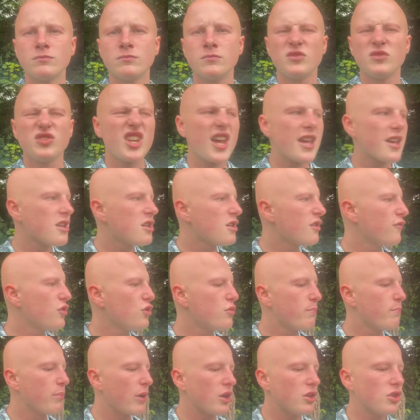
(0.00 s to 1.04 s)
Taking a few
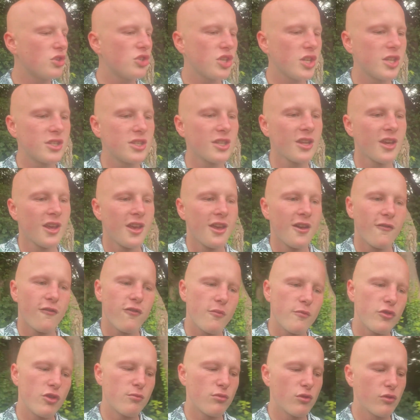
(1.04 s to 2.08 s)
punches
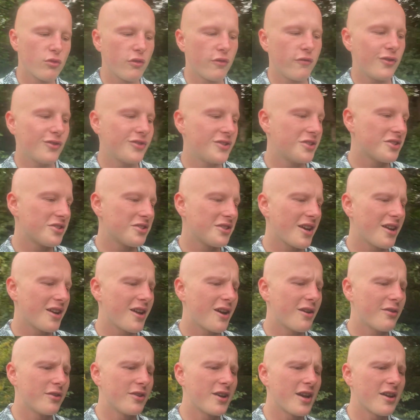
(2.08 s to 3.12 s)
from them, but refusing to stay
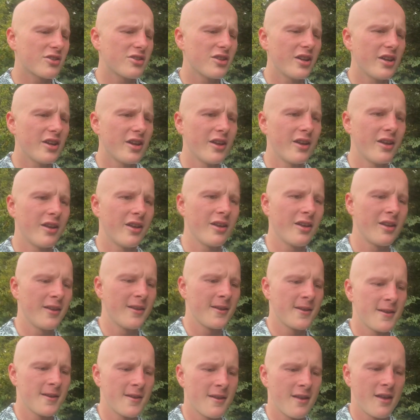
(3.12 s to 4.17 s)
down, and actually,
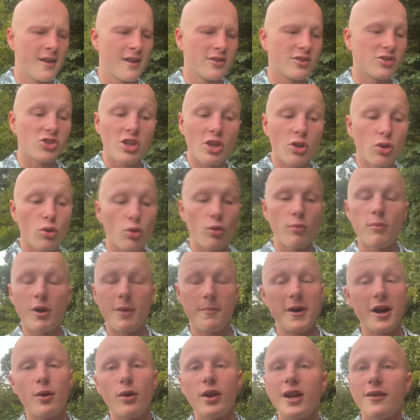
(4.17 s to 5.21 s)
still, my
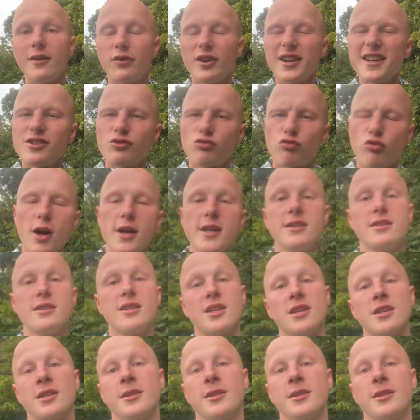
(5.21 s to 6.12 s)
power level is rising.